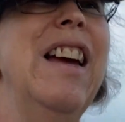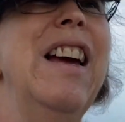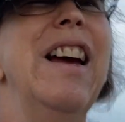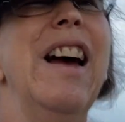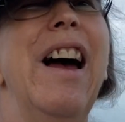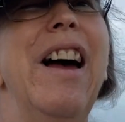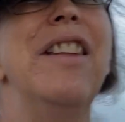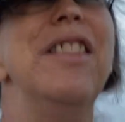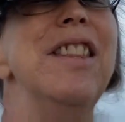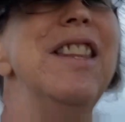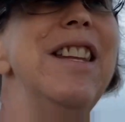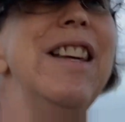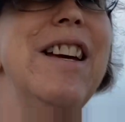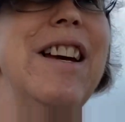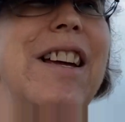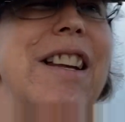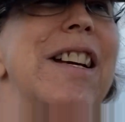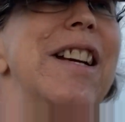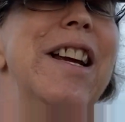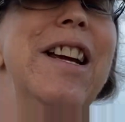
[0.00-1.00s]
And
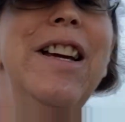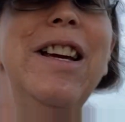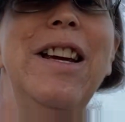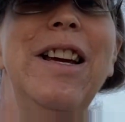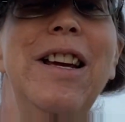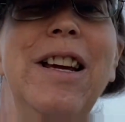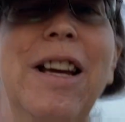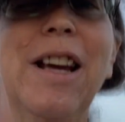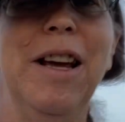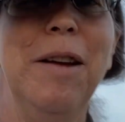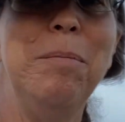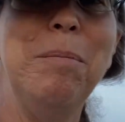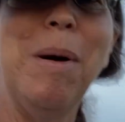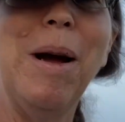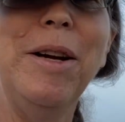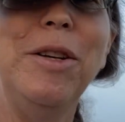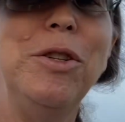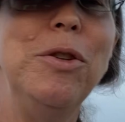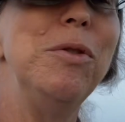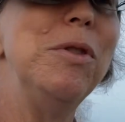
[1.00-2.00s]
then, and
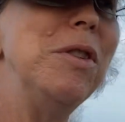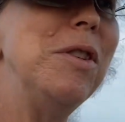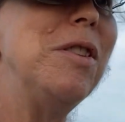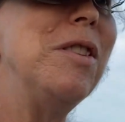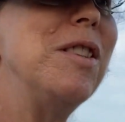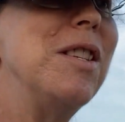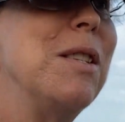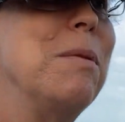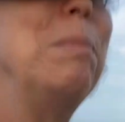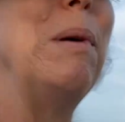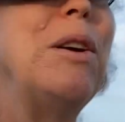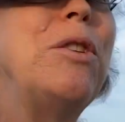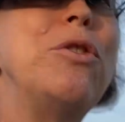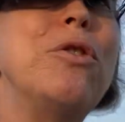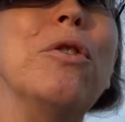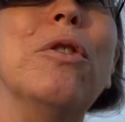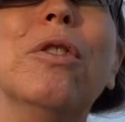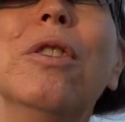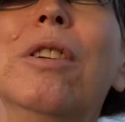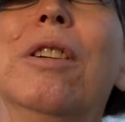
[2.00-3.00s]
mind you, this is
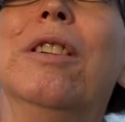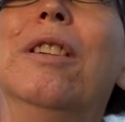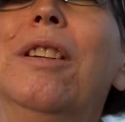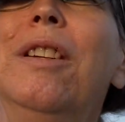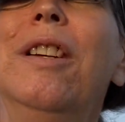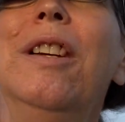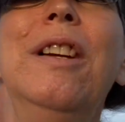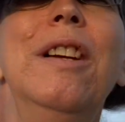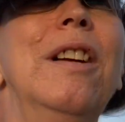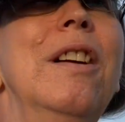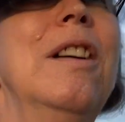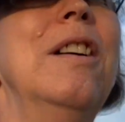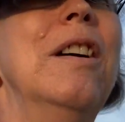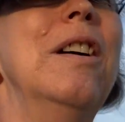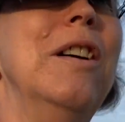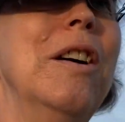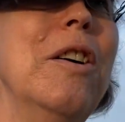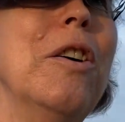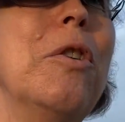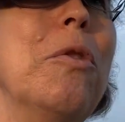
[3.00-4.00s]
special
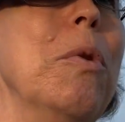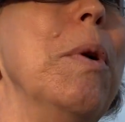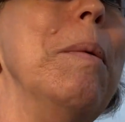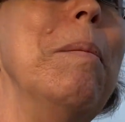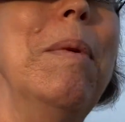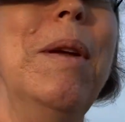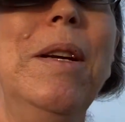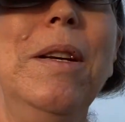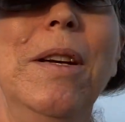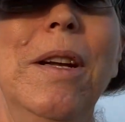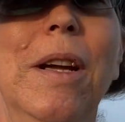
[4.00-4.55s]
equipment,